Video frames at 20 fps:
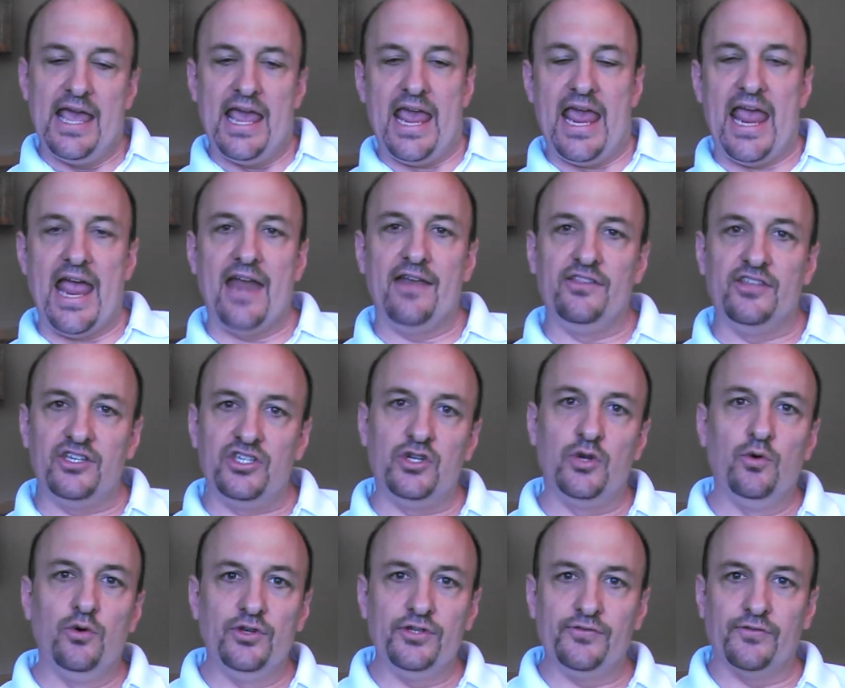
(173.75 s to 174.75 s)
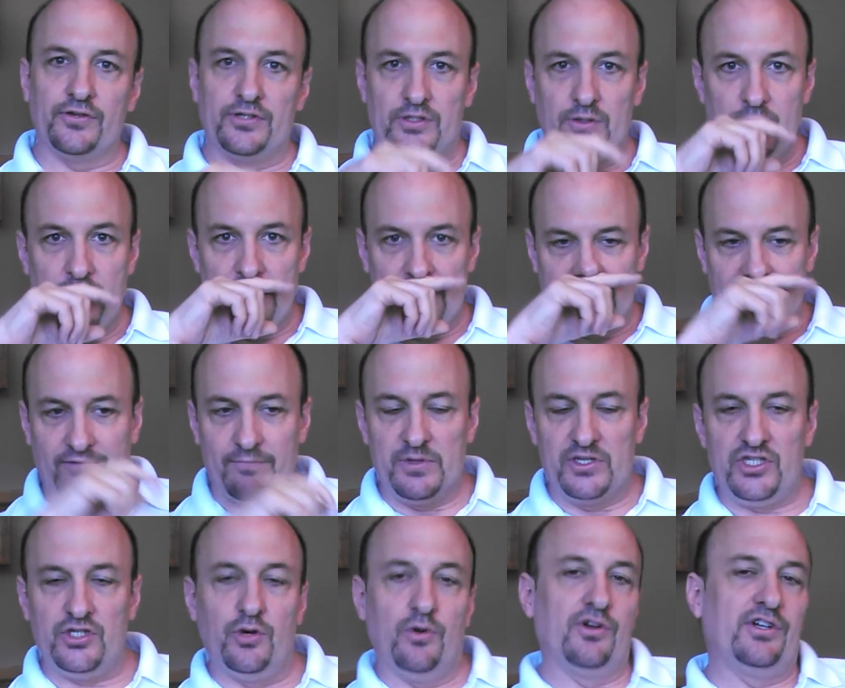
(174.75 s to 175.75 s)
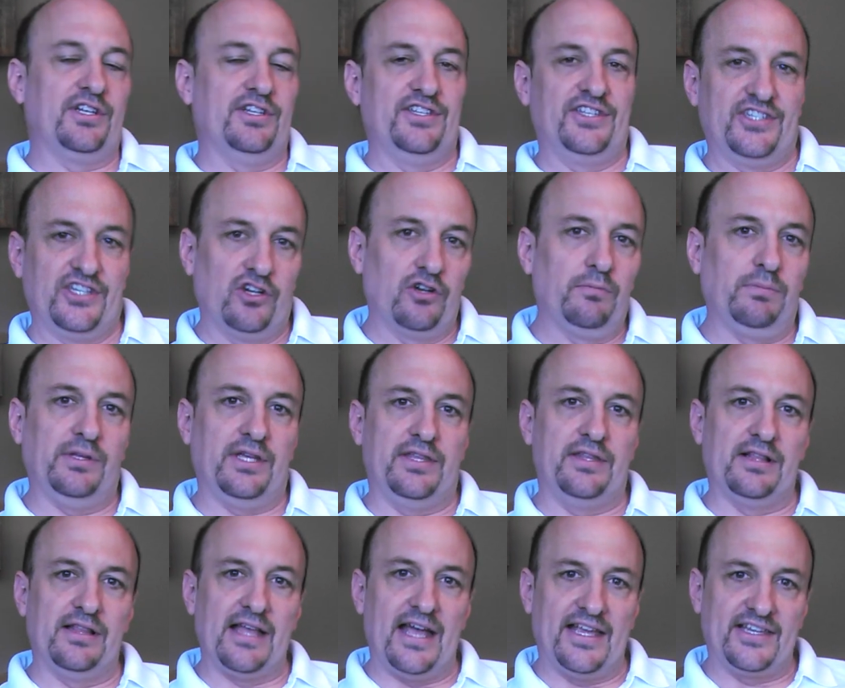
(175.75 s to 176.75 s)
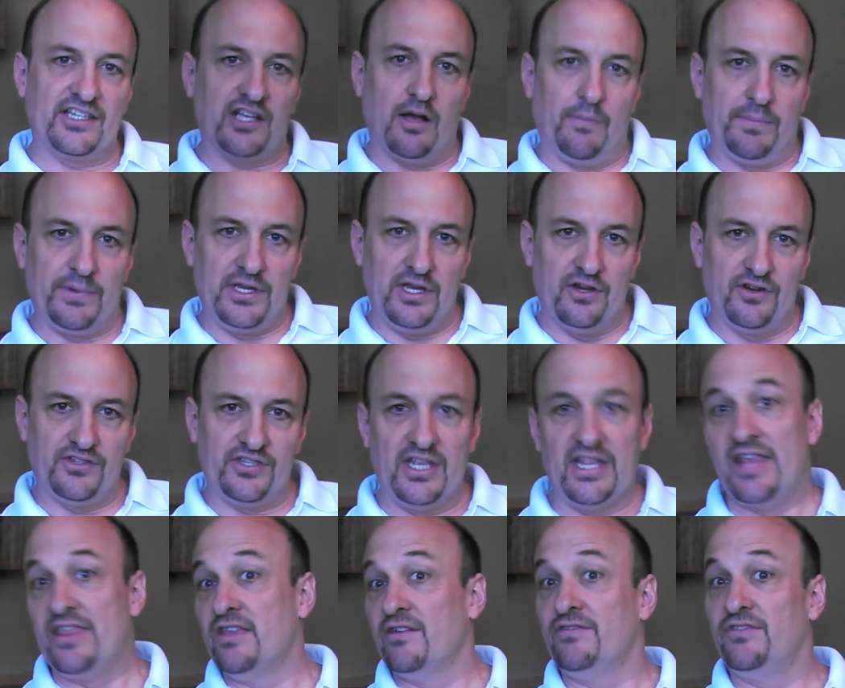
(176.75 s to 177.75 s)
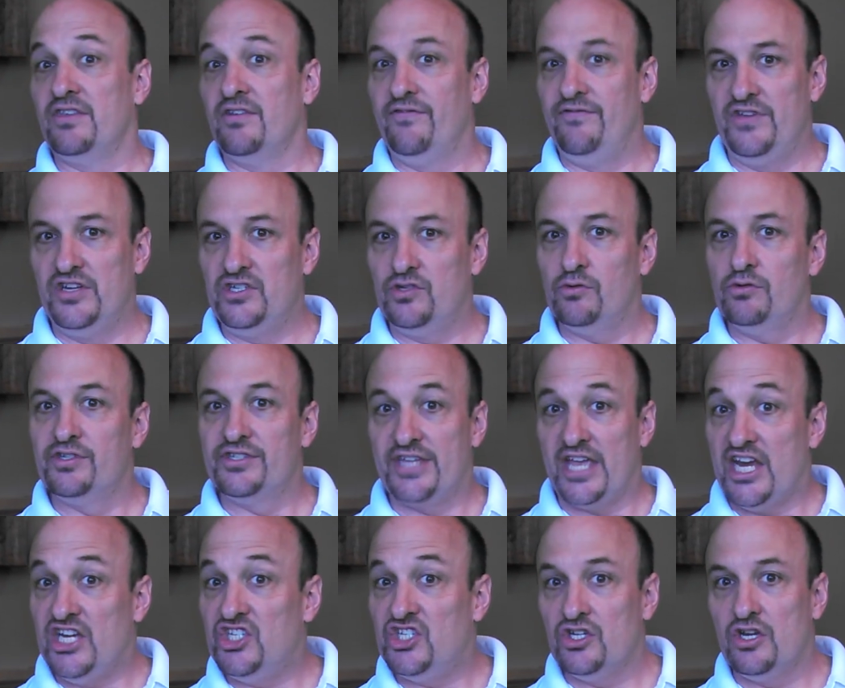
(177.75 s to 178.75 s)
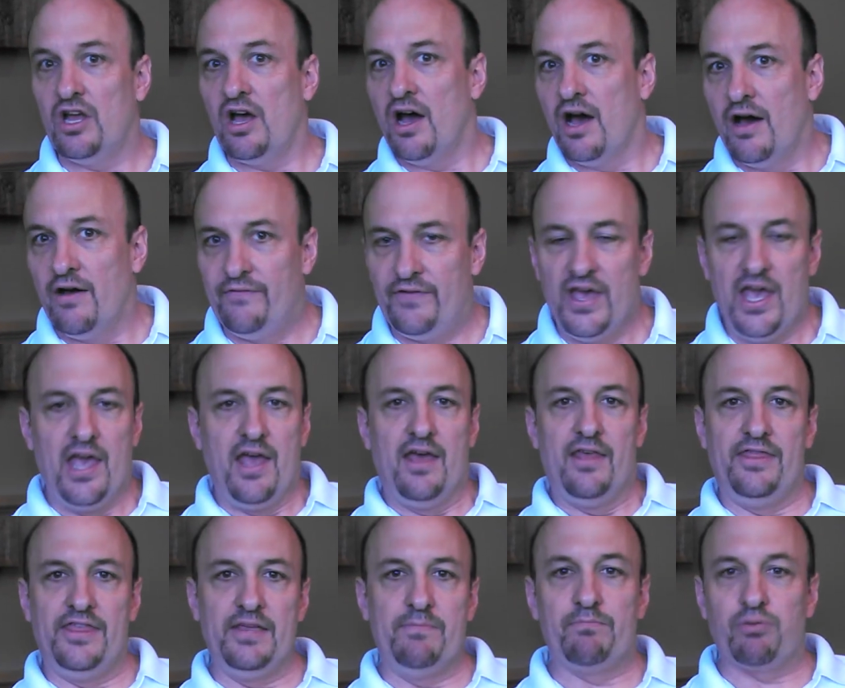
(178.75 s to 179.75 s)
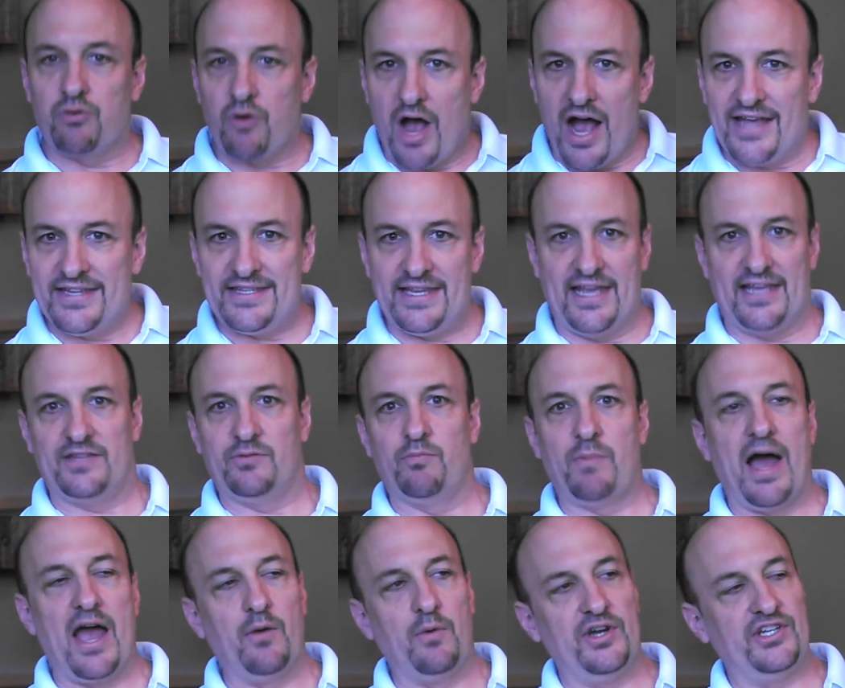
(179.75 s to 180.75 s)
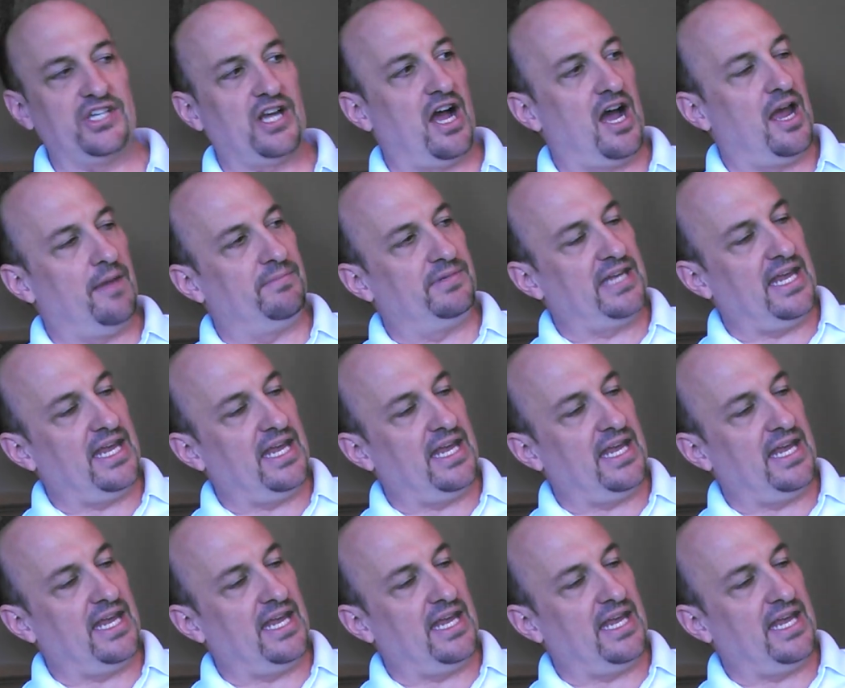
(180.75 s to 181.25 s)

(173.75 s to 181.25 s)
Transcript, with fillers: And the tools for doing this have matured considerably in the last couple years and the, the visualization of the process by which I'm